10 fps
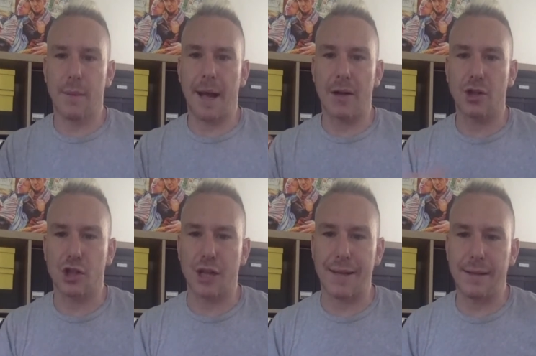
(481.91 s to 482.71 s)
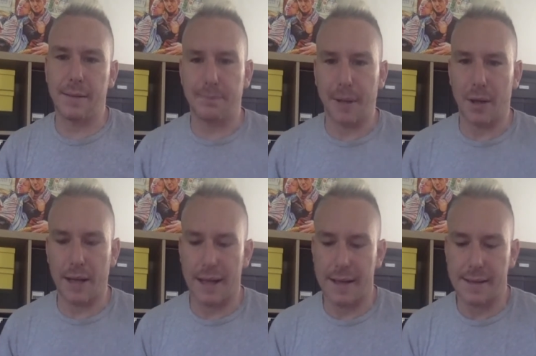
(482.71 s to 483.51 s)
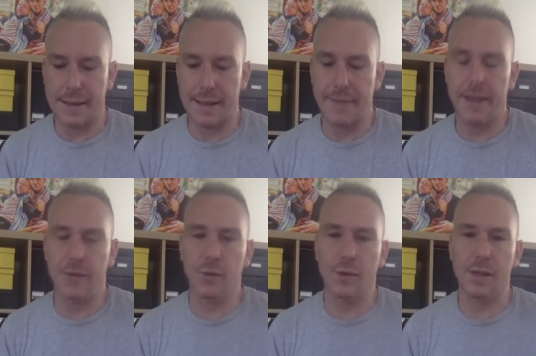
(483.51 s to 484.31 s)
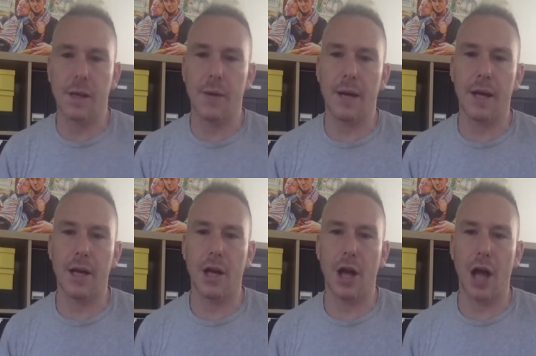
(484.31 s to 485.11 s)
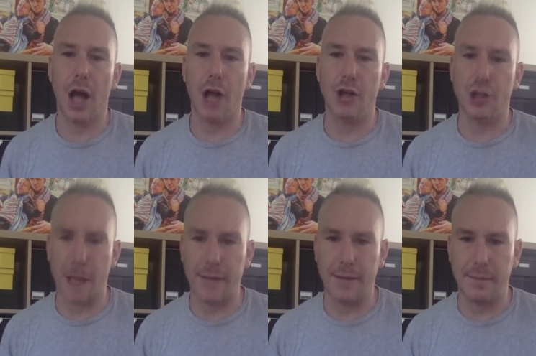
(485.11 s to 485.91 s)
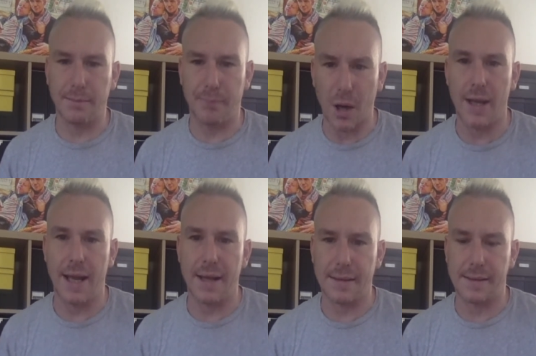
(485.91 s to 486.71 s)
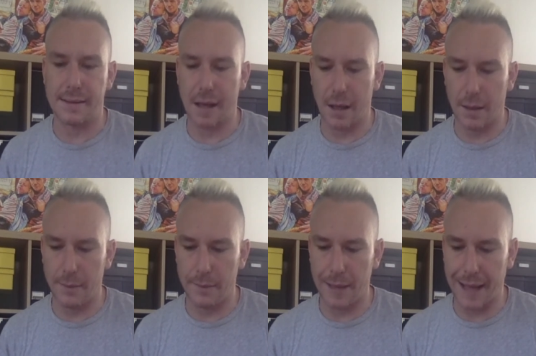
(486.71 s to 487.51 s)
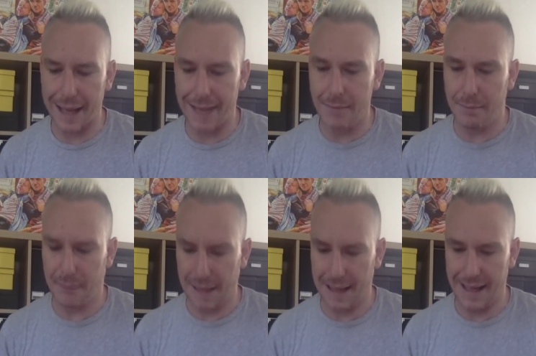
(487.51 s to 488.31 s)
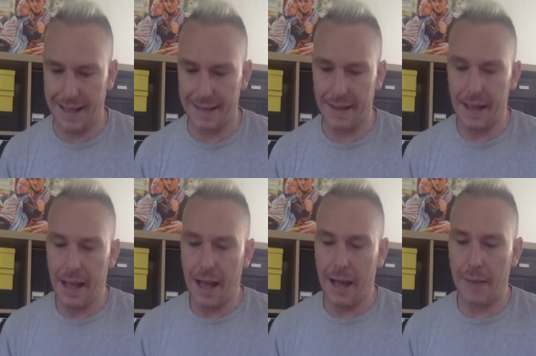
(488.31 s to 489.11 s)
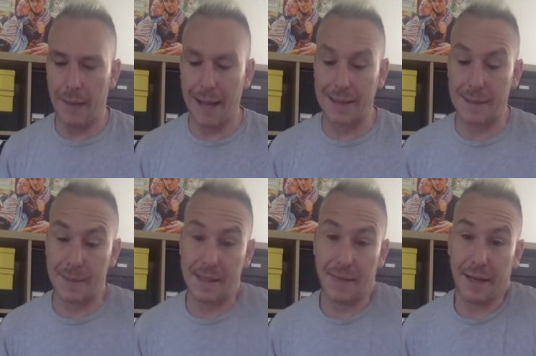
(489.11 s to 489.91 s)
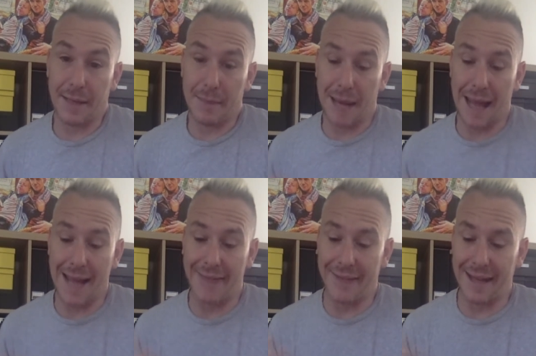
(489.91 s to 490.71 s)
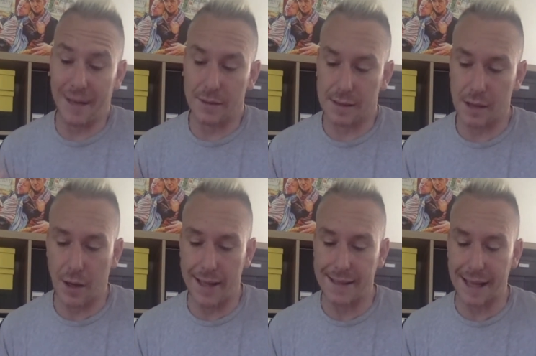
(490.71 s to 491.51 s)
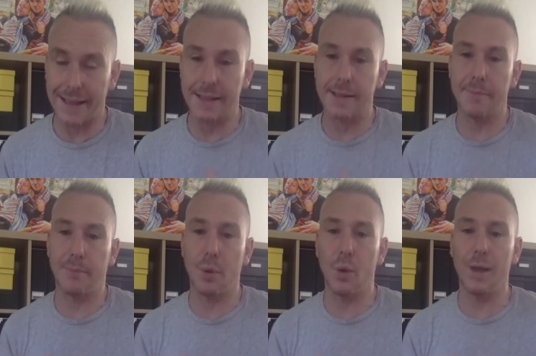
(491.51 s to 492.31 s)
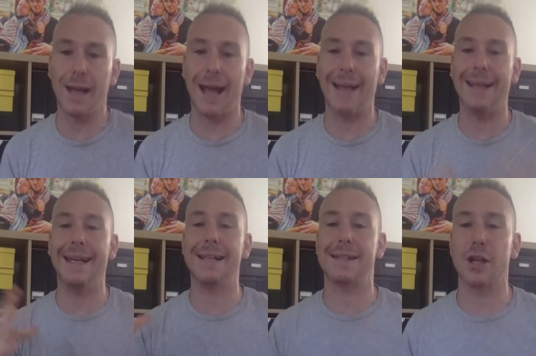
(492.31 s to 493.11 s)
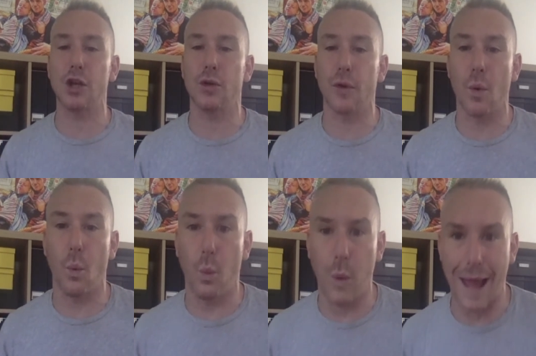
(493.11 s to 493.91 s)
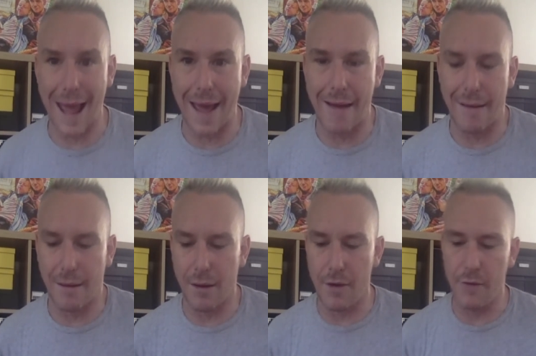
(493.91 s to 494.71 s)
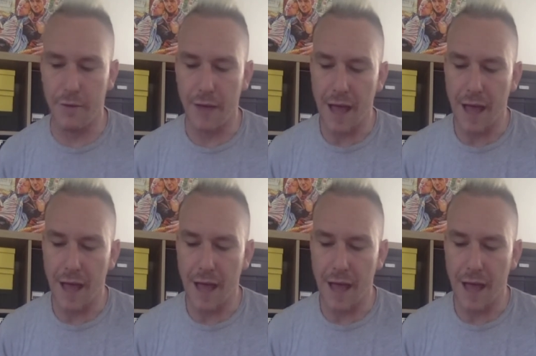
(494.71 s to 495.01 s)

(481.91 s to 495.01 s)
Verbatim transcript: about gender bias, there is also a, a gender bias um, in play. Um, and specifically play on the outside, and it's important at least that you're aware of